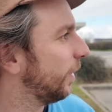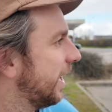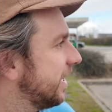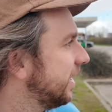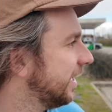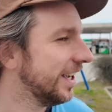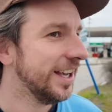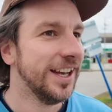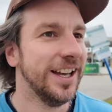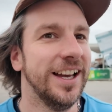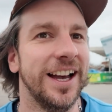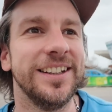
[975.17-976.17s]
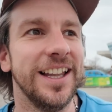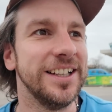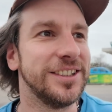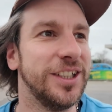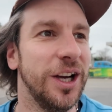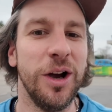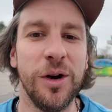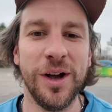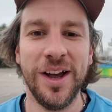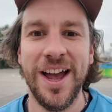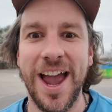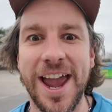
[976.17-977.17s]
way, and let's go
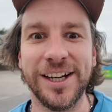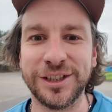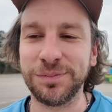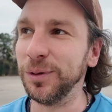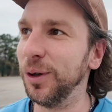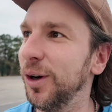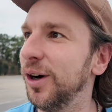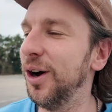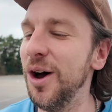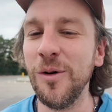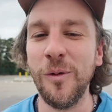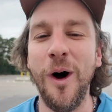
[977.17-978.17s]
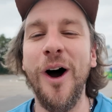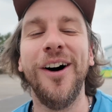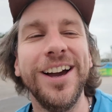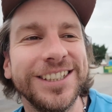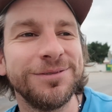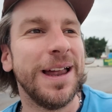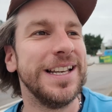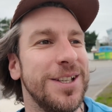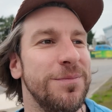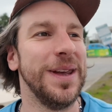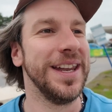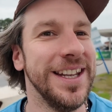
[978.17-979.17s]
explore what is meant
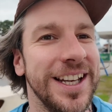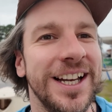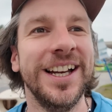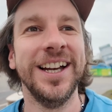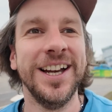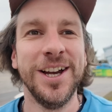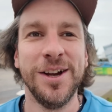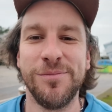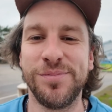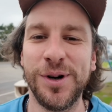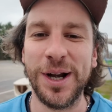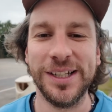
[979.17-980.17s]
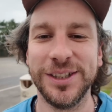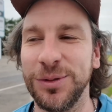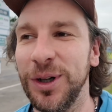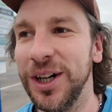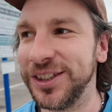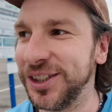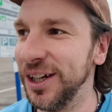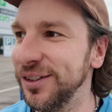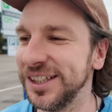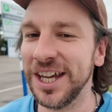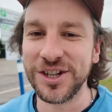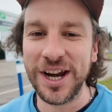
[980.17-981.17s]
to be Britain's worst
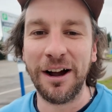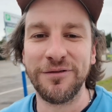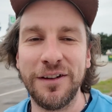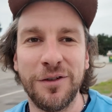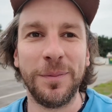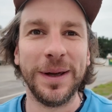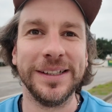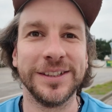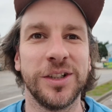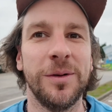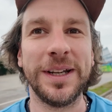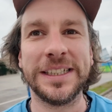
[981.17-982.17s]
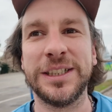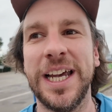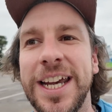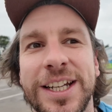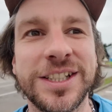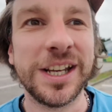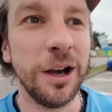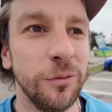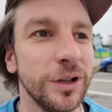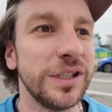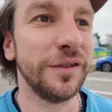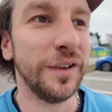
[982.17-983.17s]
service station. I've never been, so I'm excited at
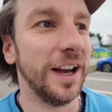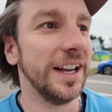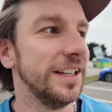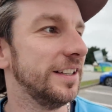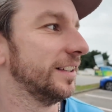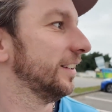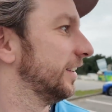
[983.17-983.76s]
what to find.